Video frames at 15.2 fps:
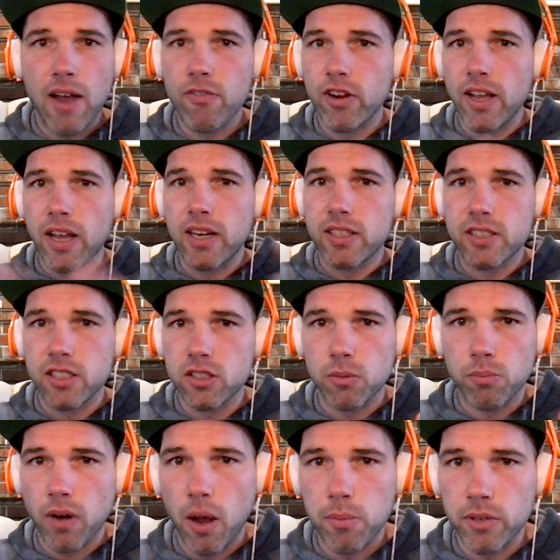Every edit
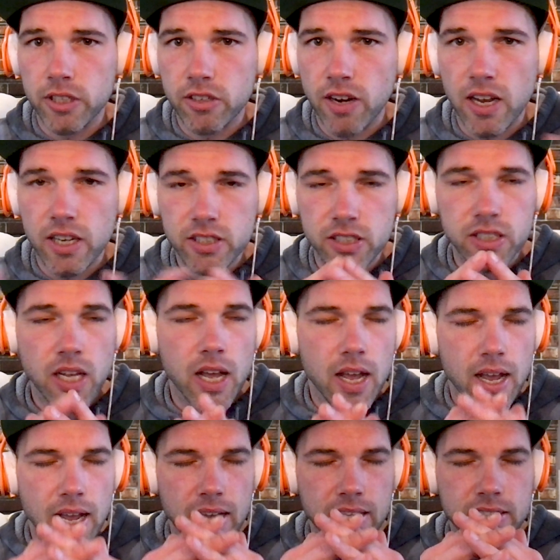system probably crashes.
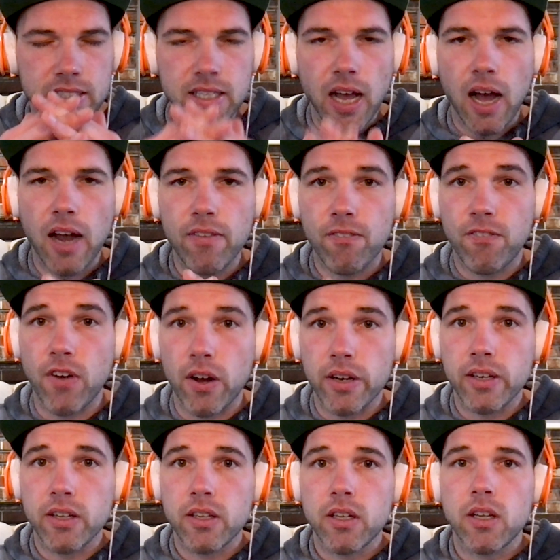It's not
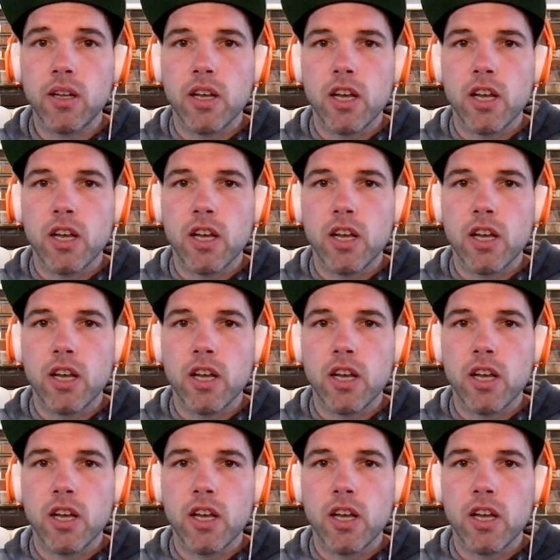fun.